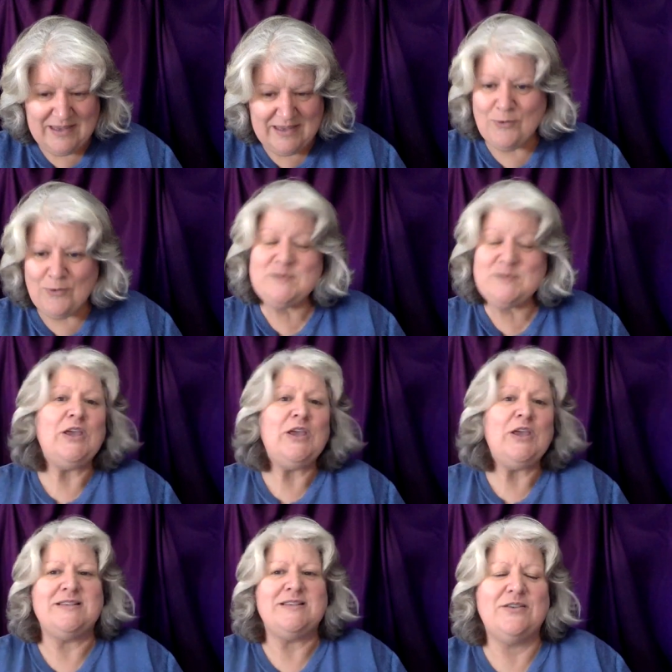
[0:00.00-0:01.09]
Always be
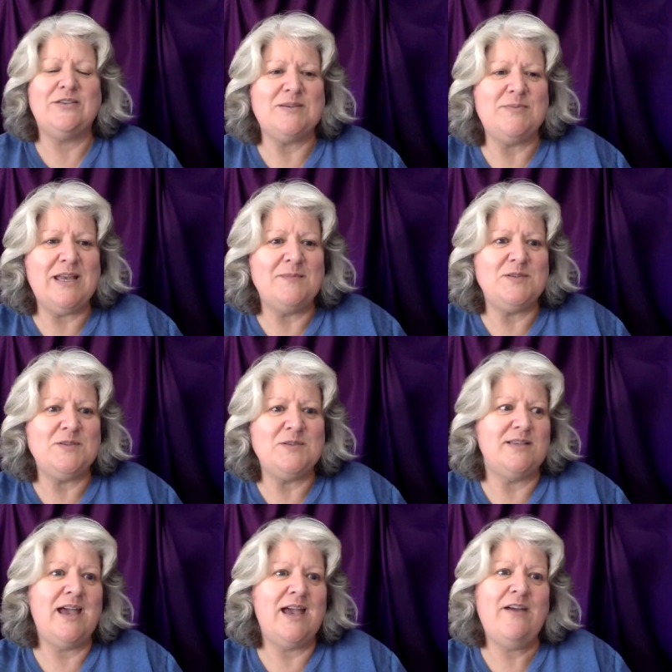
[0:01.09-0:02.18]
curious. So if somebody comes to you and
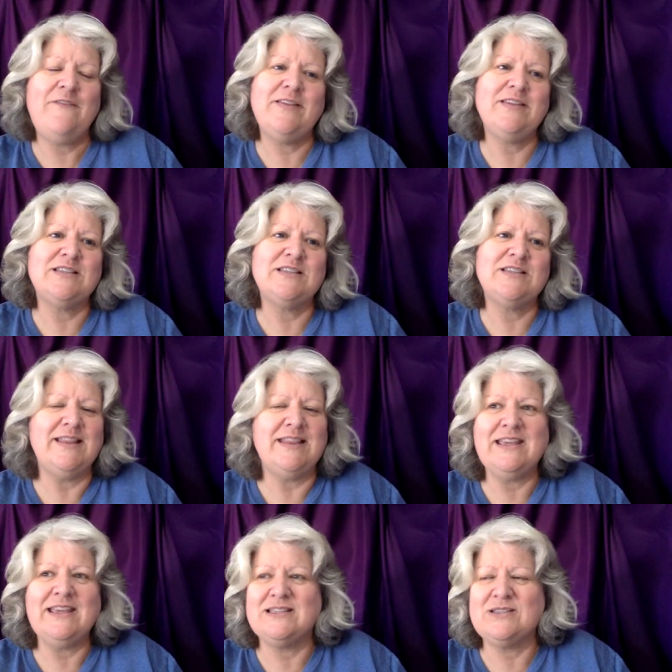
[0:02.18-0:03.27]
says, hey, I found this great
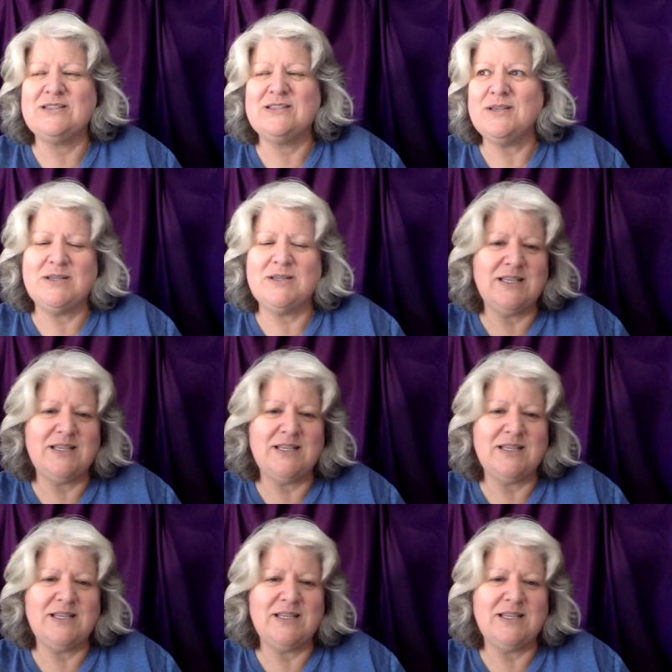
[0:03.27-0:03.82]
thing, it's awesome,